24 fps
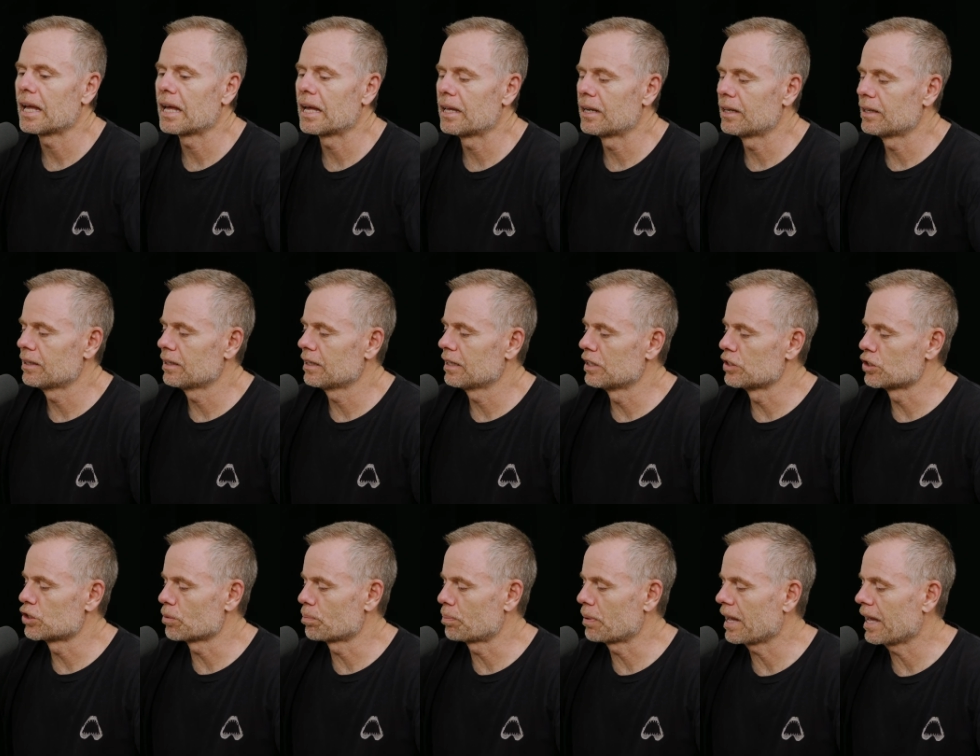And
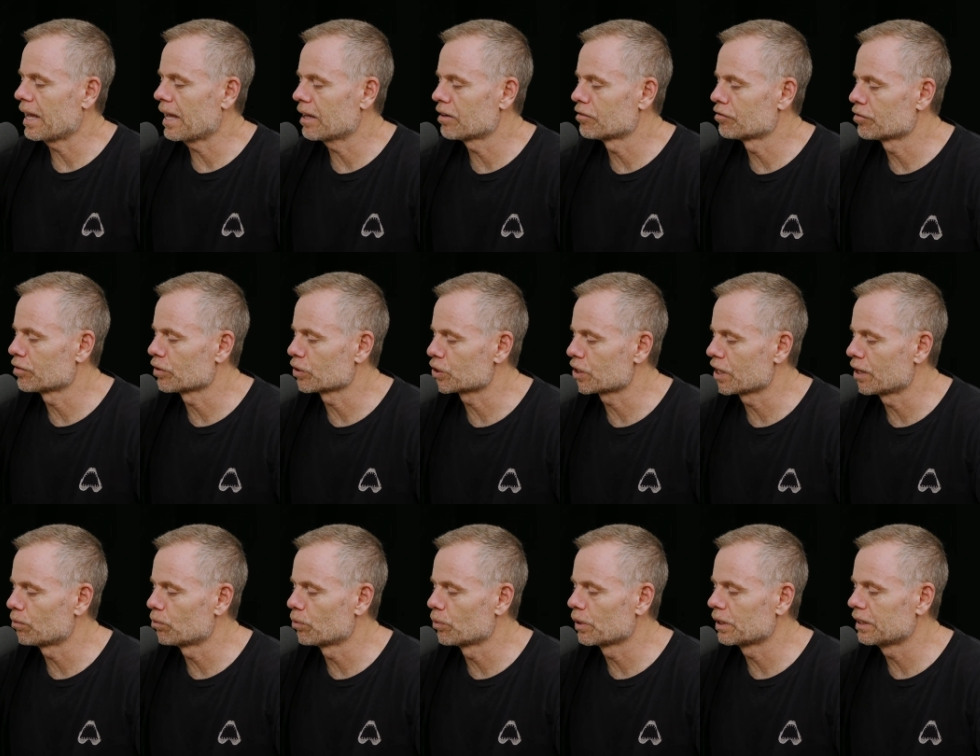in Japan, for
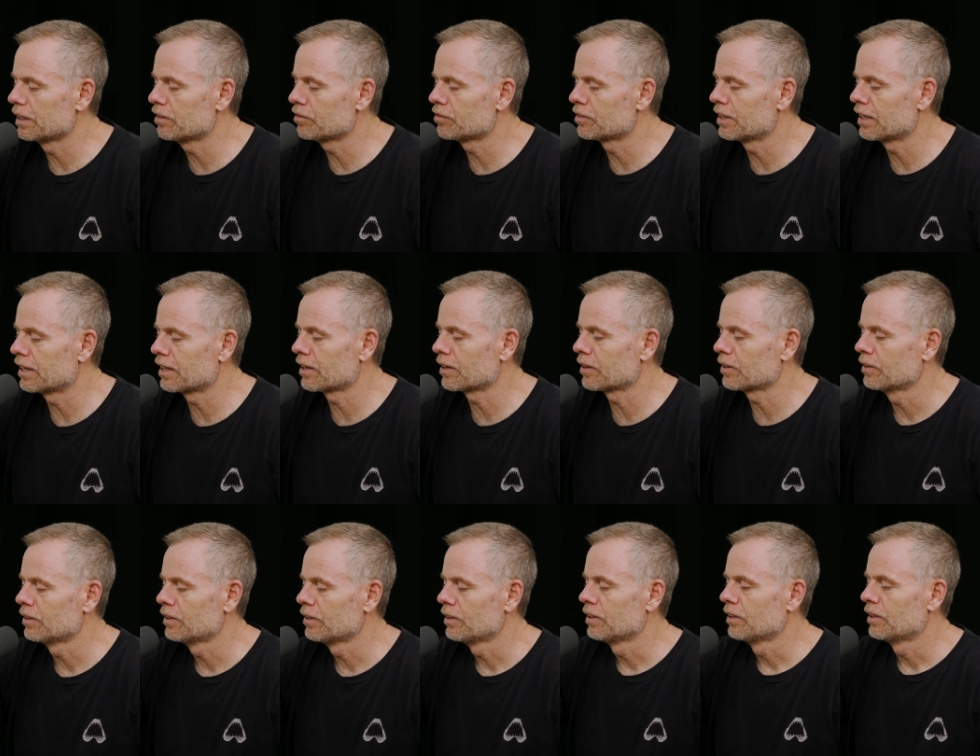example, when we lived
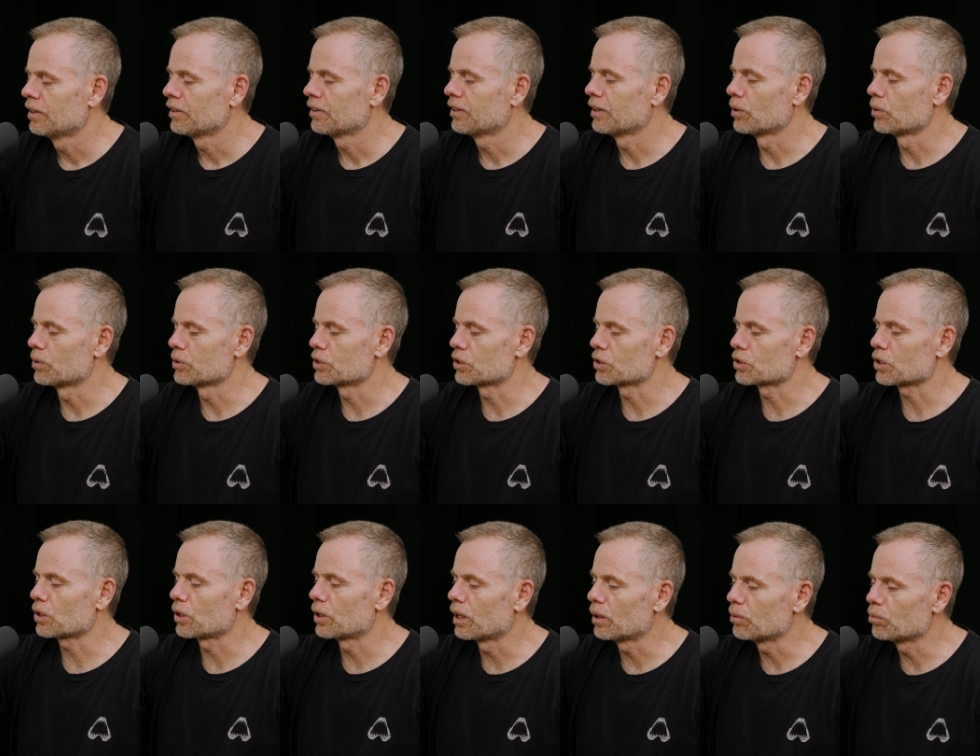there, there was
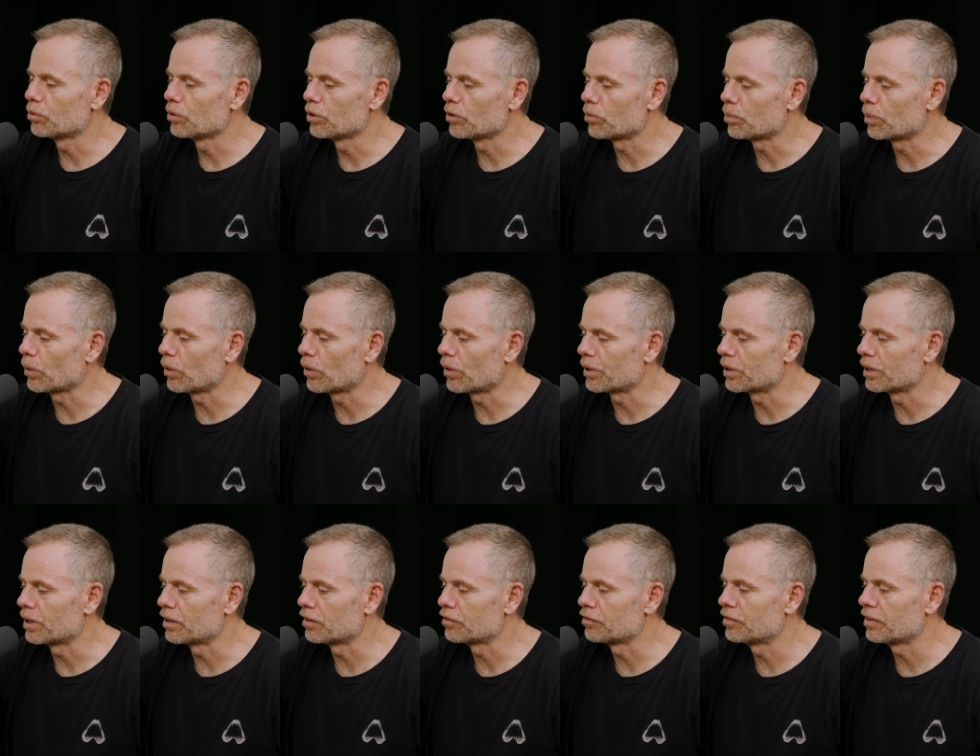this club we were
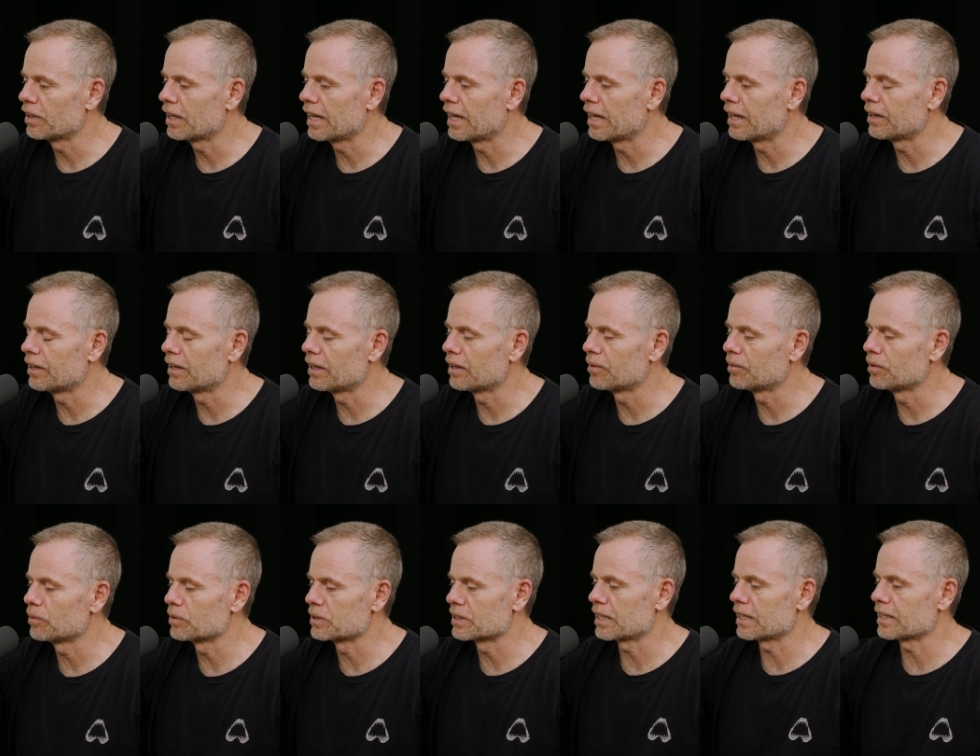part of, and
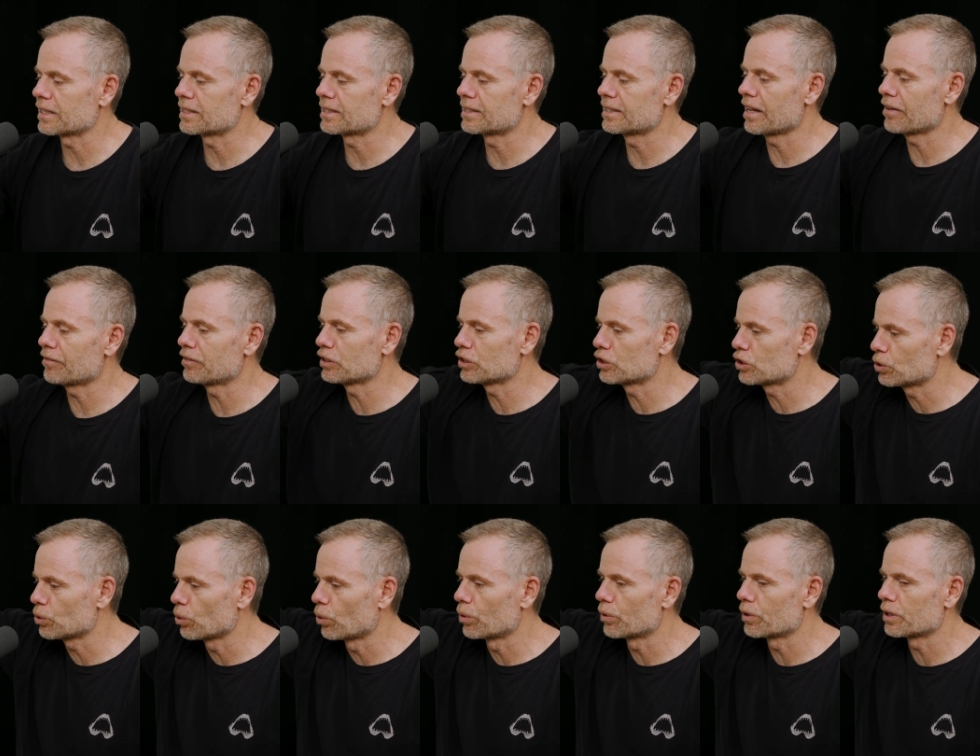it was like 7
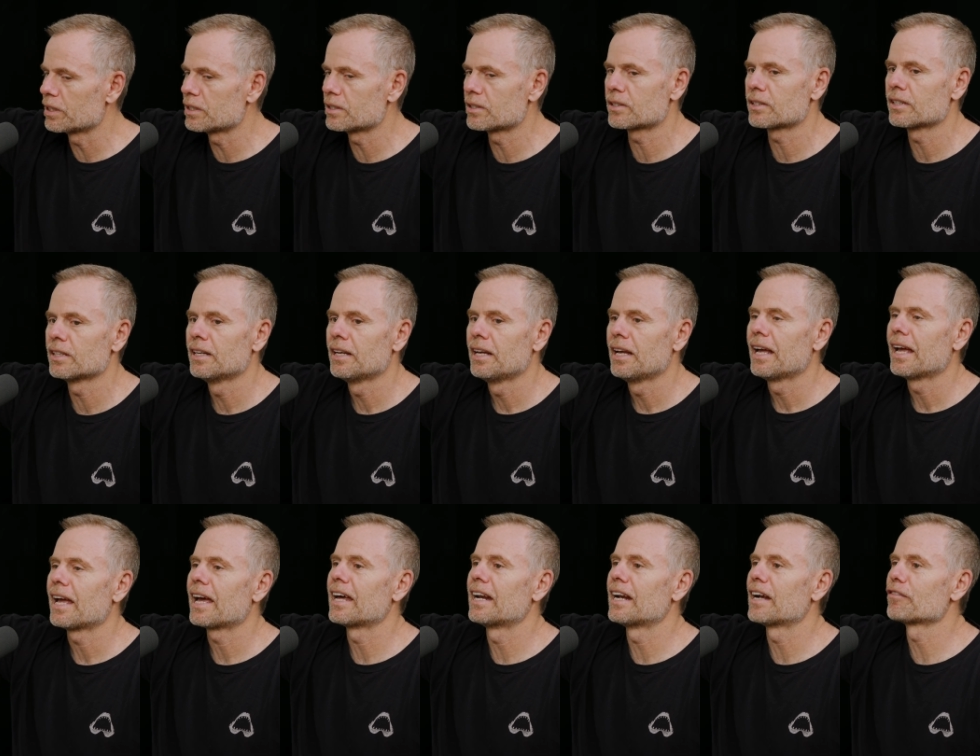stories.
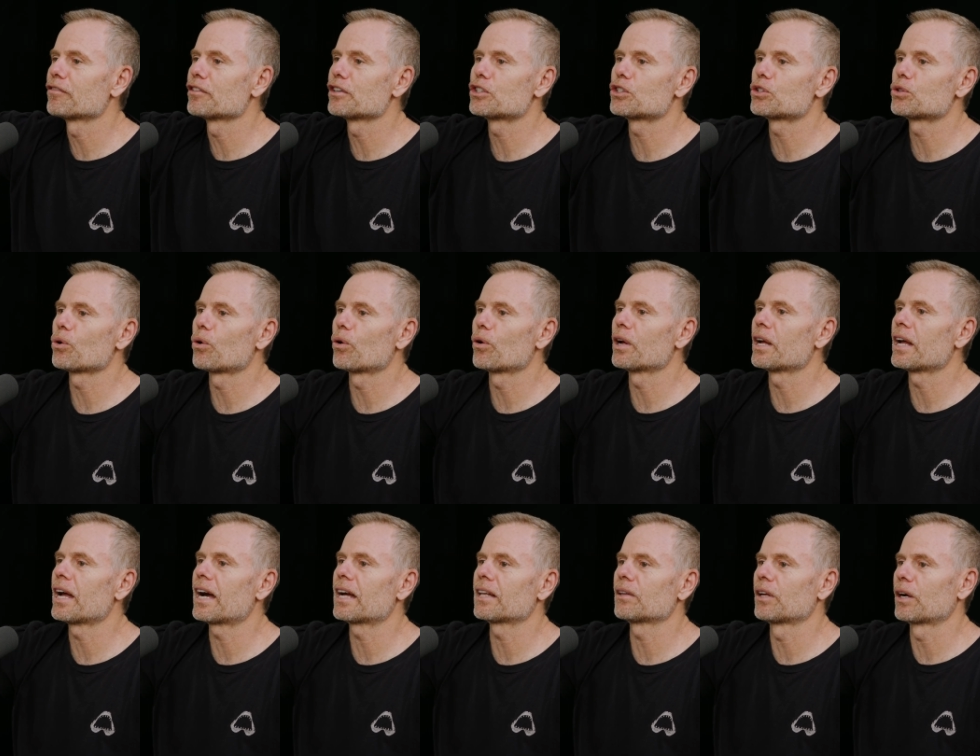And every
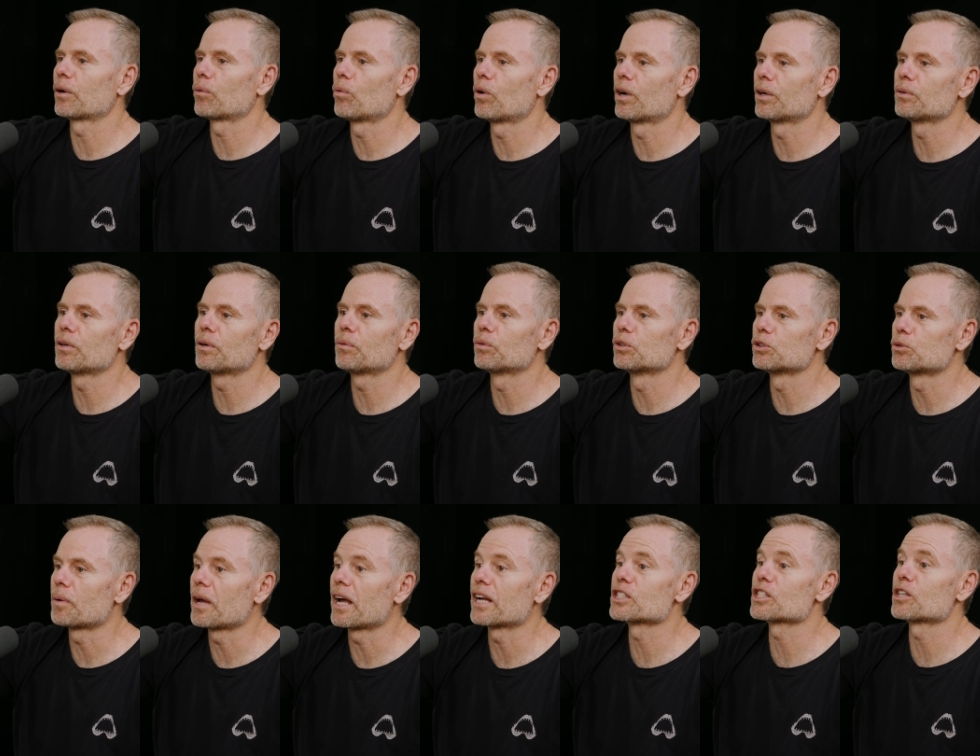story had like one
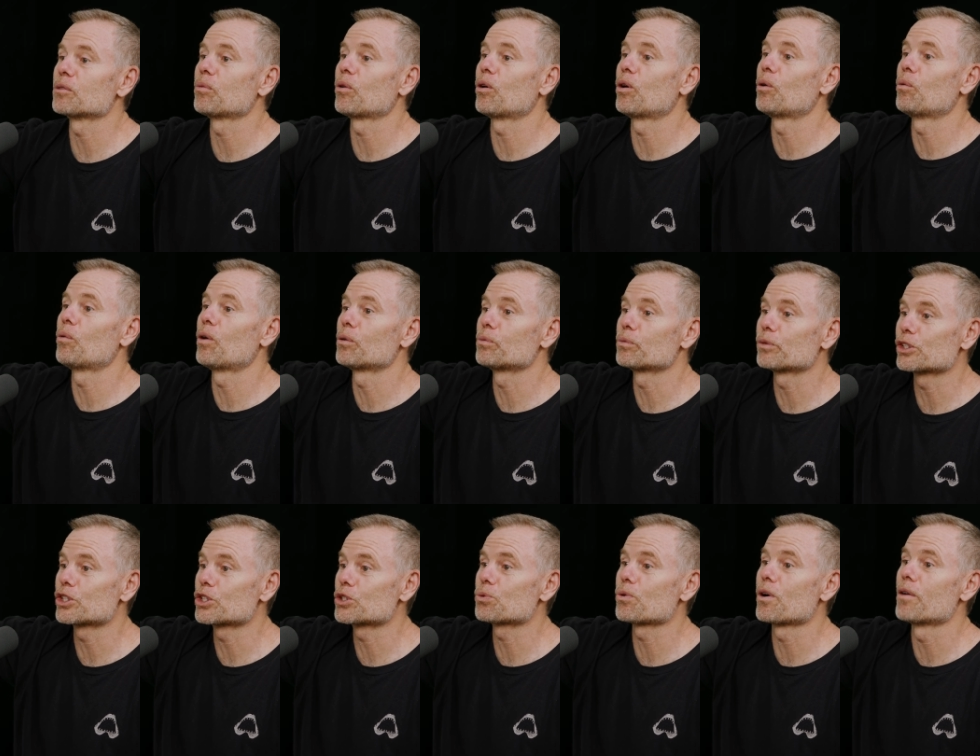was basketball, one
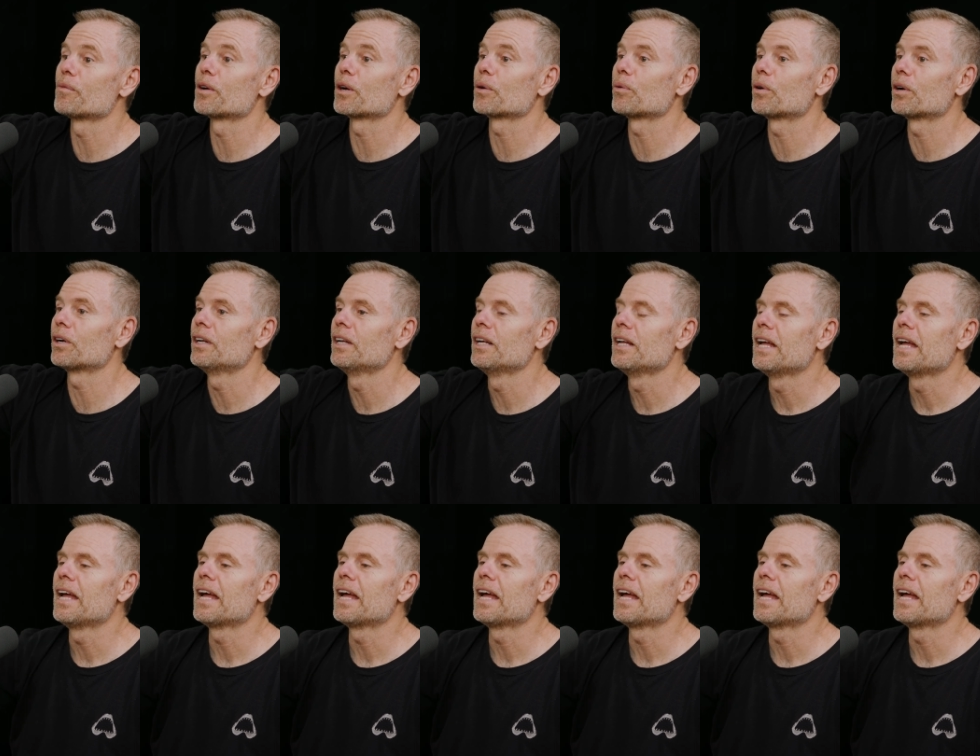was swimming, one.